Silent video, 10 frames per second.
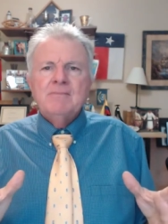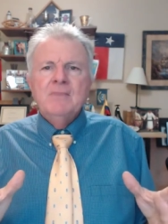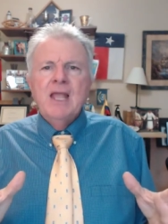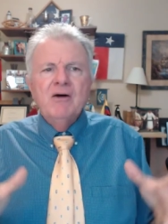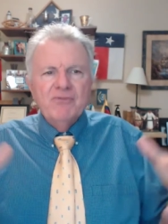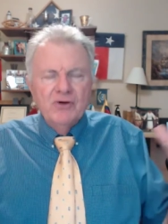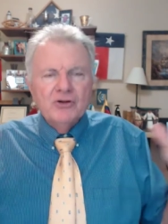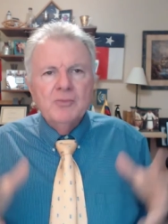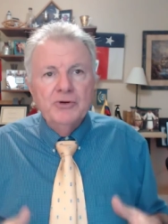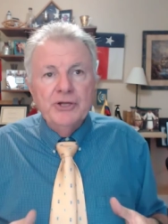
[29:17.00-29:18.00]
how
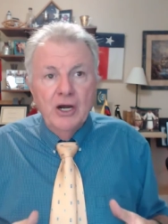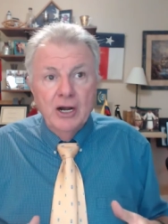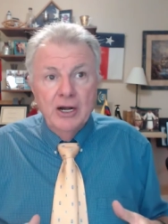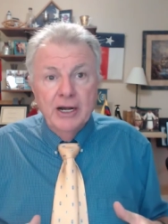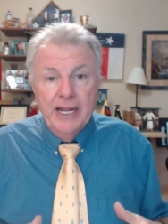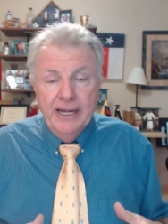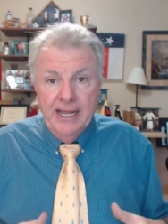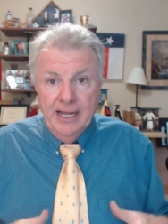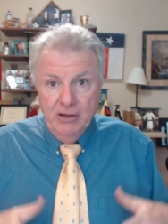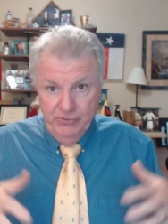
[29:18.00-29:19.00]
vulnerable you are and
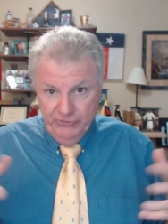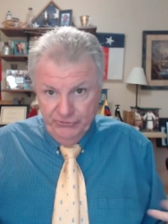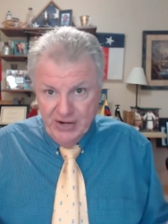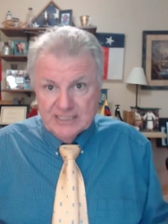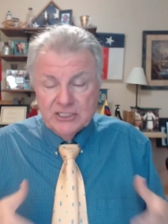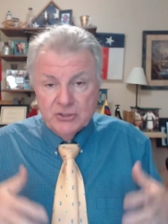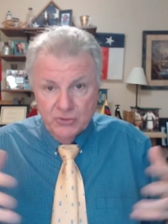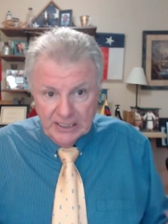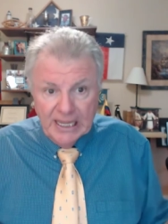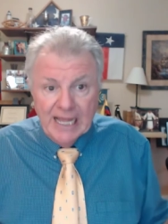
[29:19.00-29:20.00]
how
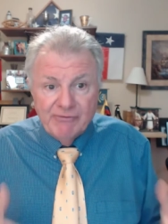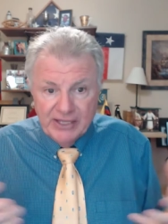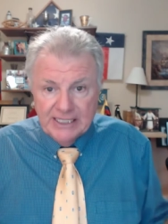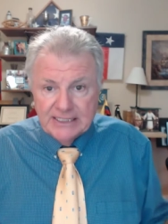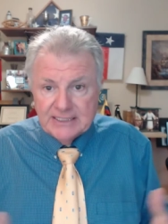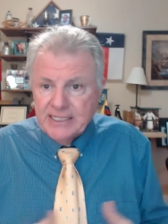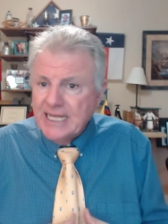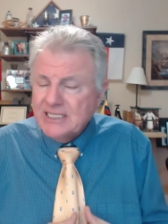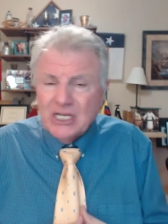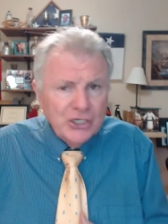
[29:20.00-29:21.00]
transitory life is. And
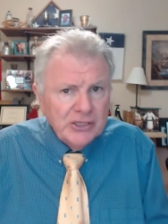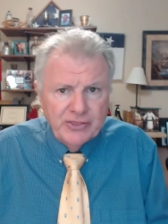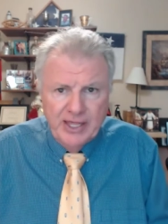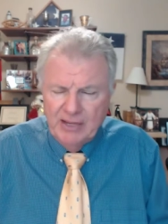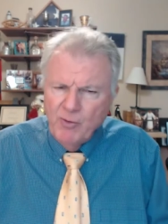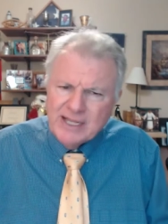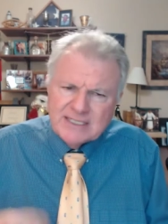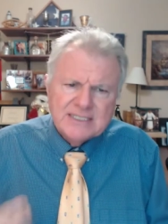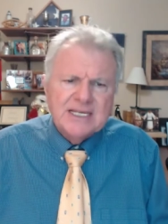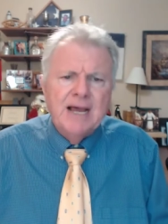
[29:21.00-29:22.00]
that's a good thing, it
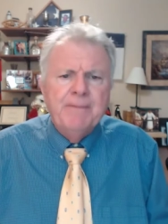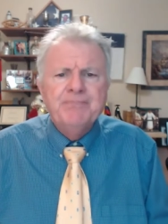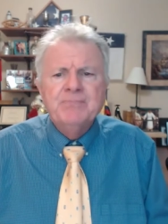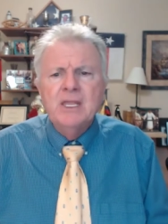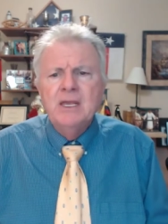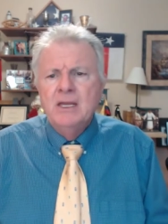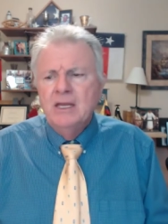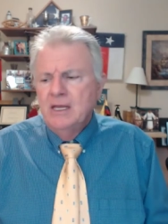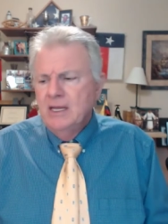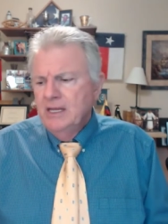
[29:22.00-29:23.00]
wakes us up.
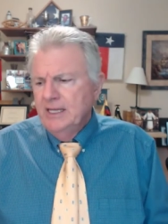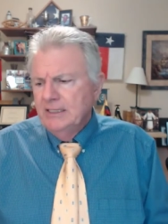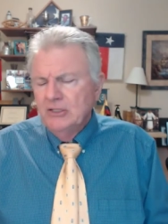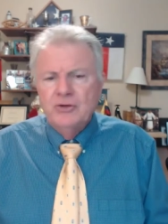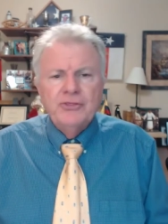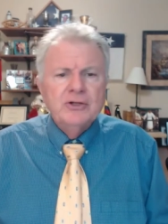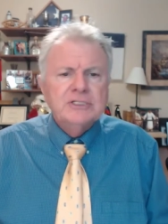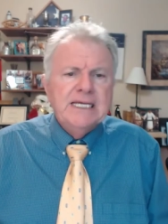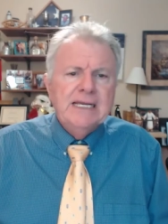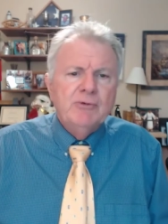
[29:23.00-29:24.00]
In Luke
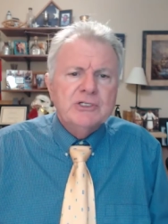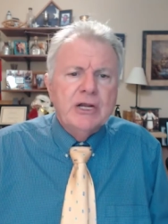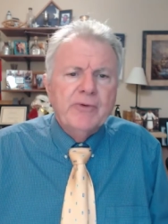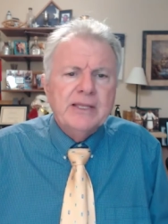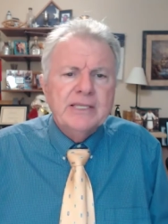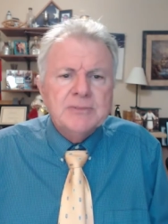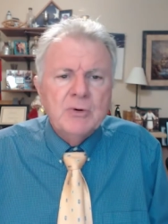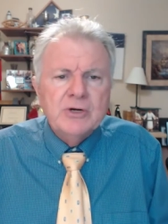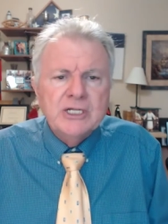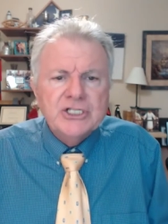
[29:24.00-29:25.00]
13, which I read this
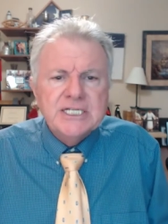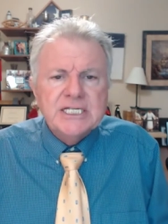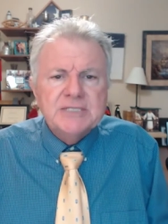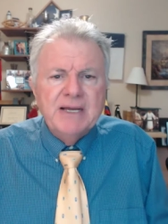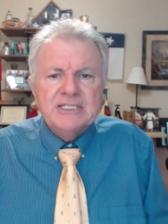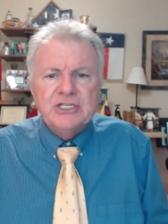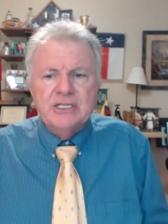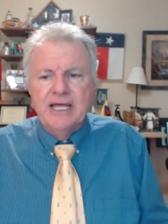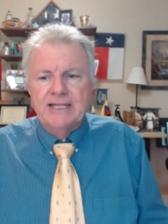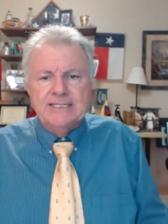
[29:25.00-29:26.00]
morning, Jesus
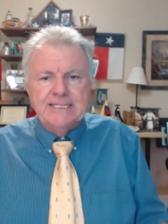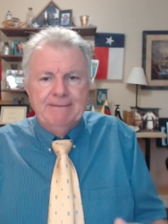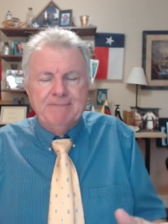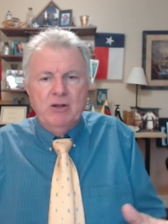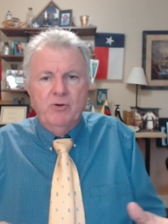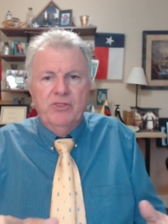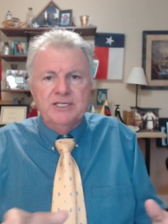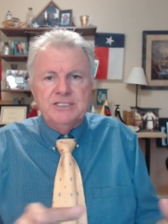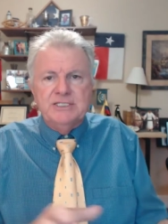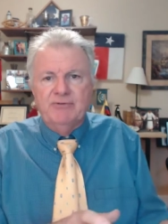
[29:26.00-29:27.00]
mentioned that uh, there were
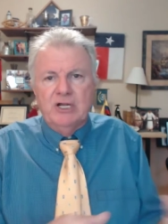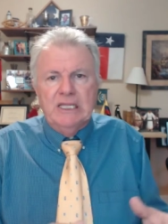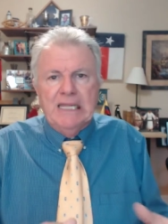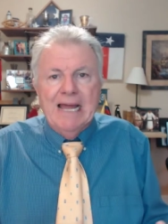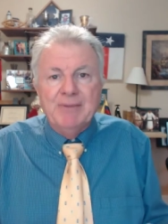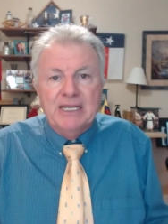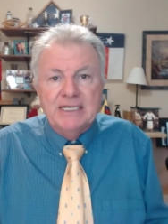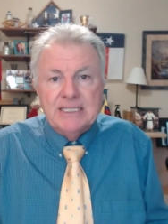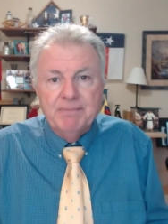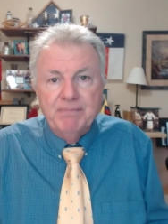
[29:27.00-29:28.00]
these different
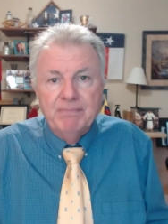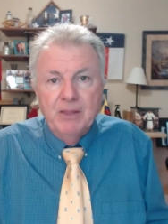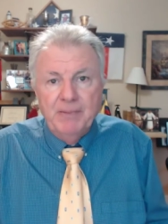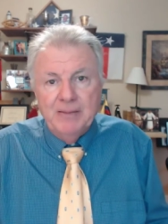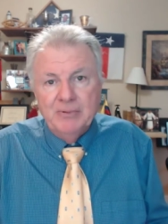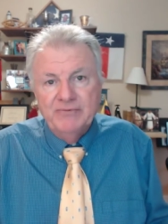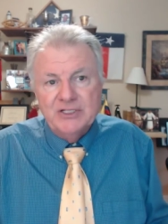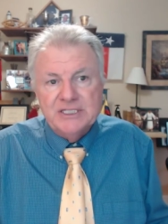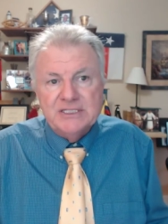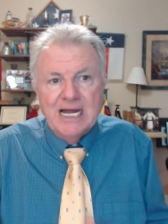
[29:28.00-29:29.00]
calamities that the people of
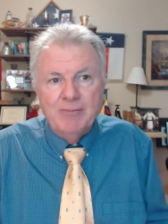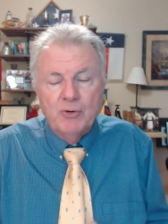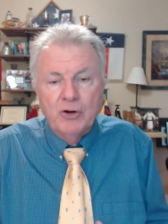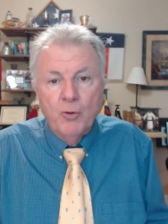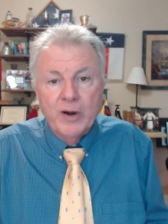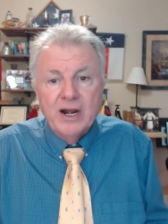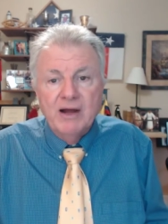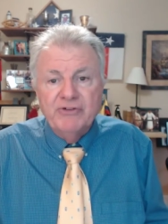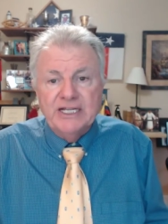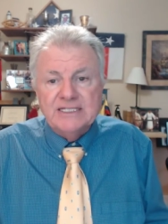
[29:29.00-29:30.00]
his time were aware
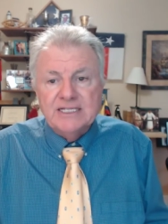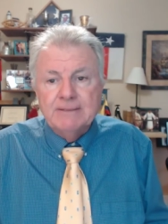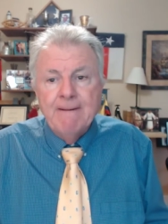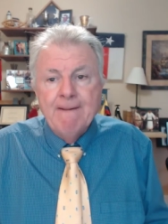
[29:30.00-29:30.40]
of. And he said,